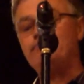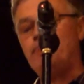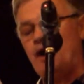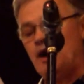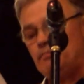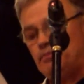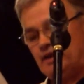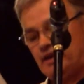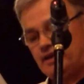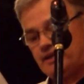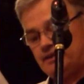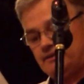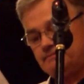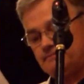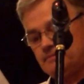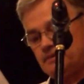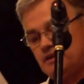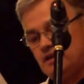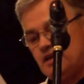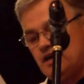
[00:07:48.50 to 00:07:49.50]
in public,
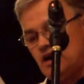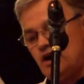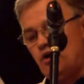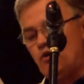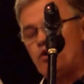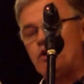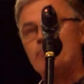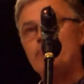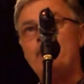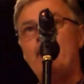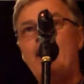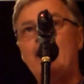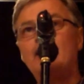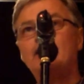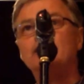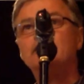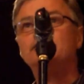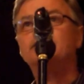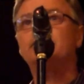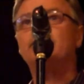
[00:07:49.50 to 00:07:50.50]
were
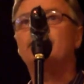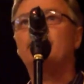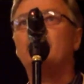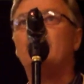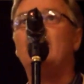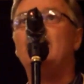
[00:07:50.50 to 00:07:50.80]
models of